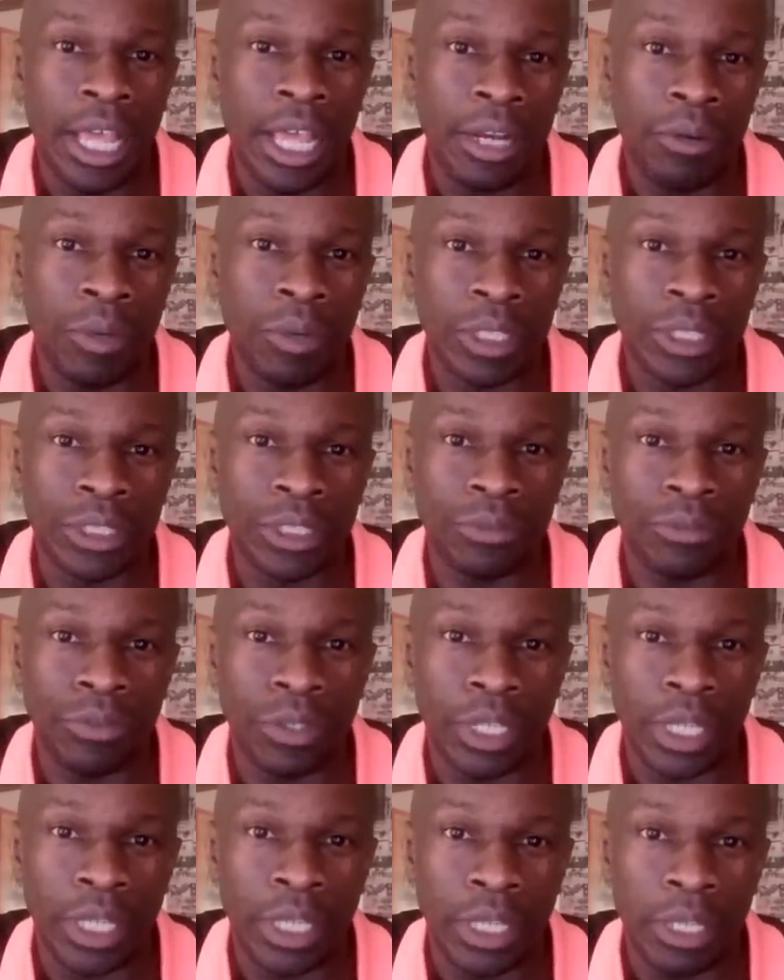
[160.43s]
and once
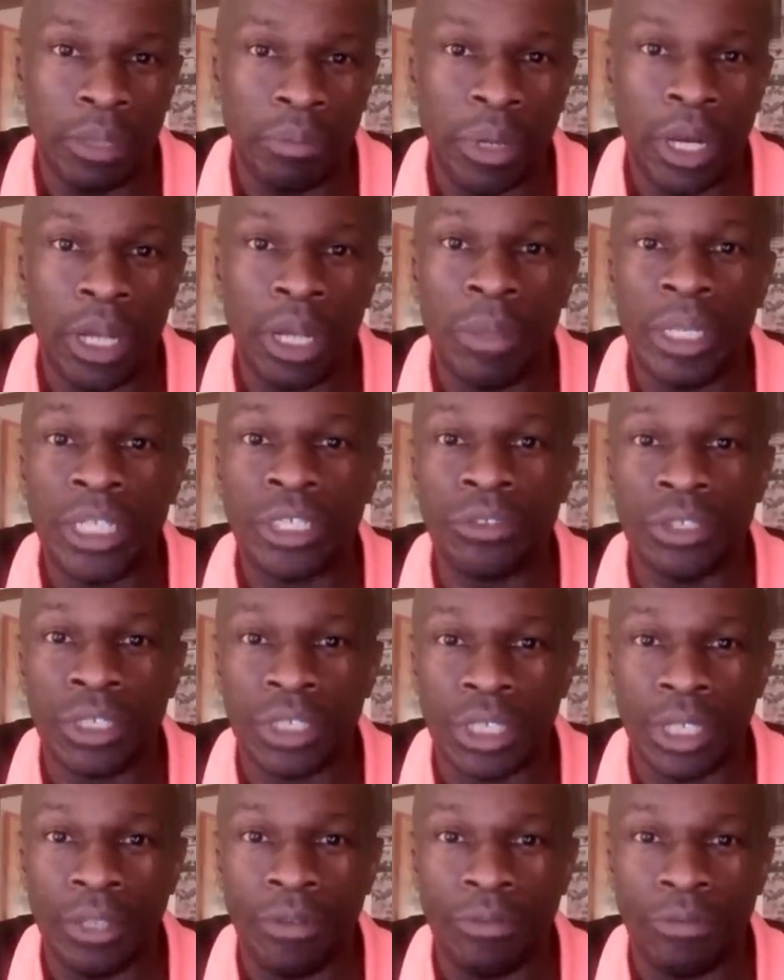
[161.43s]
for the parliamentary
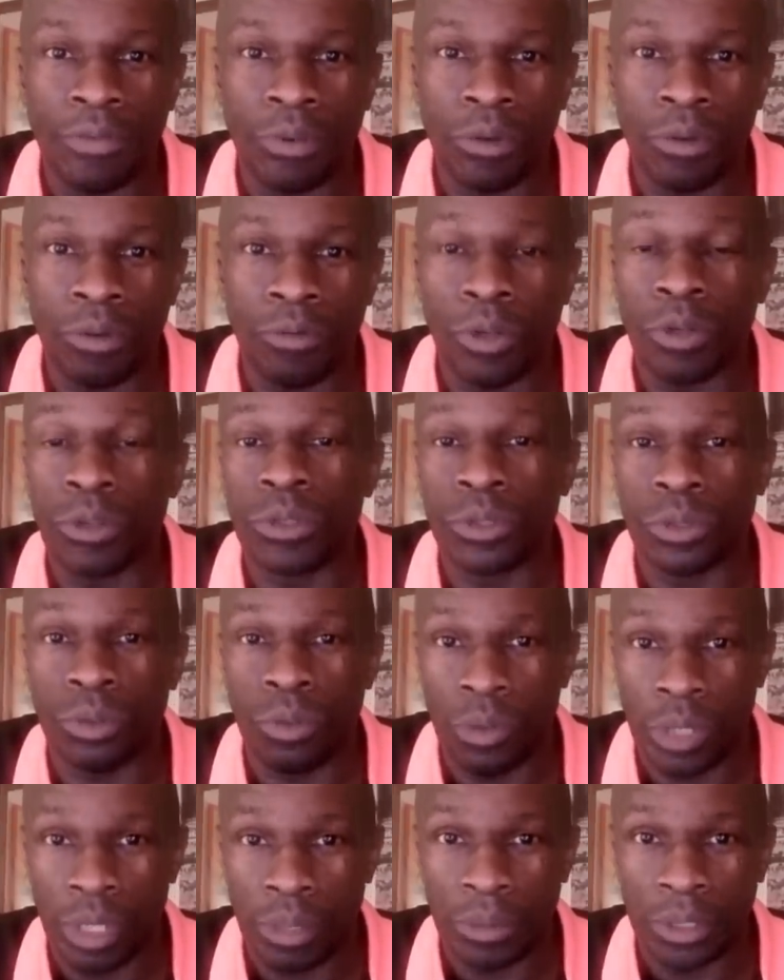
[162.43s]
seat for
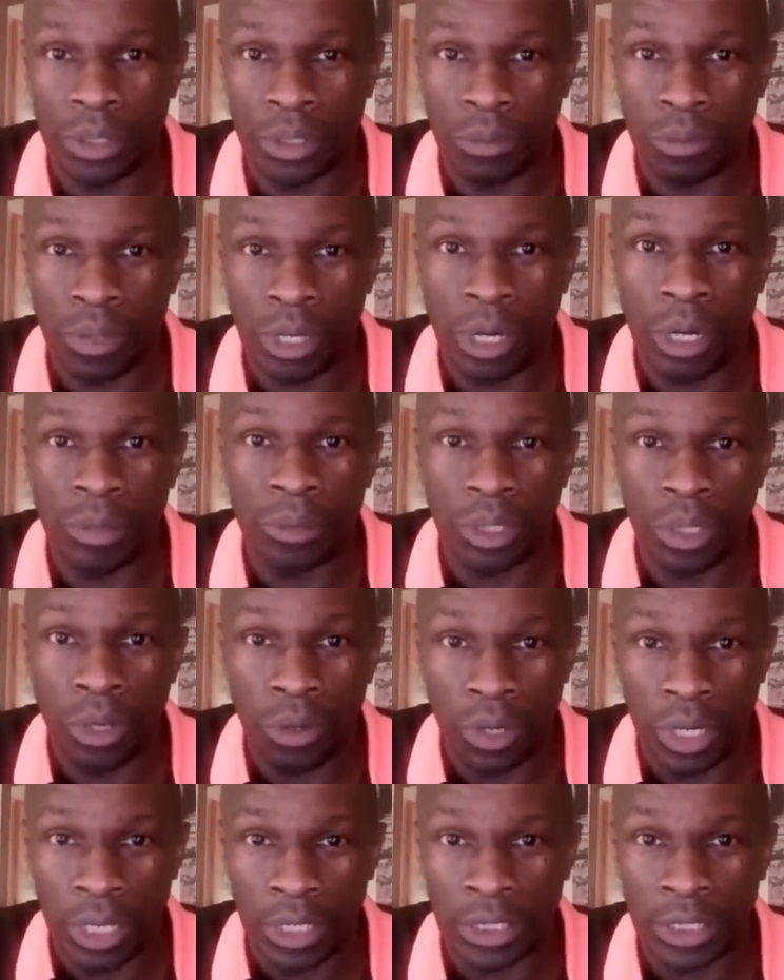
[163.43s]
Vauxhall, where I was where I was
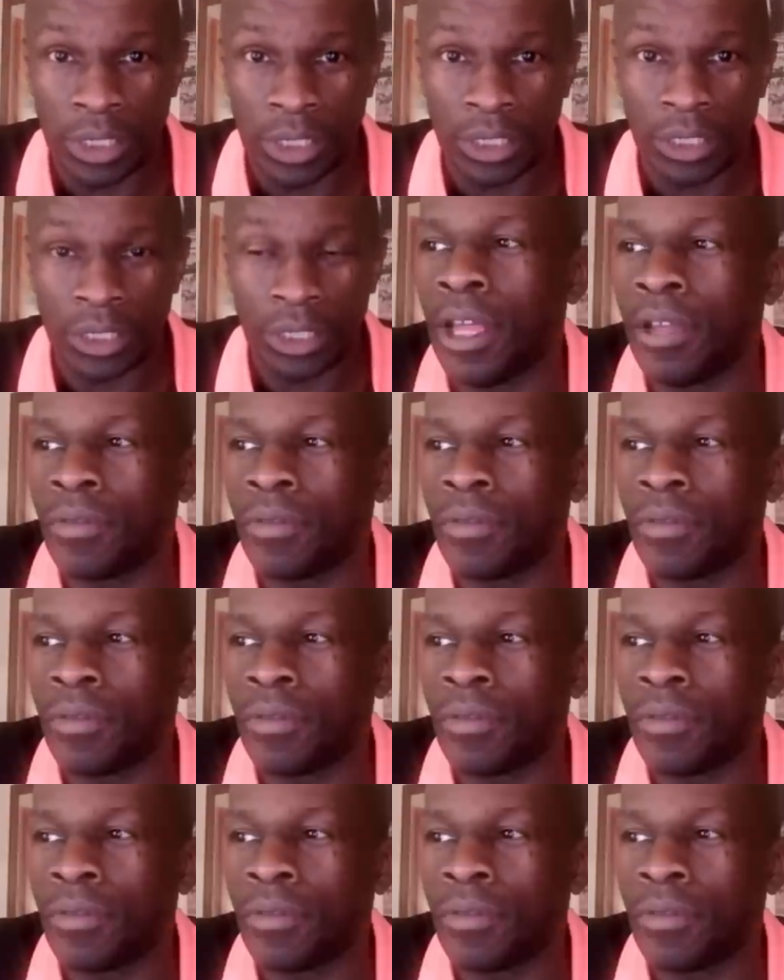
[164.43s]
longlisted.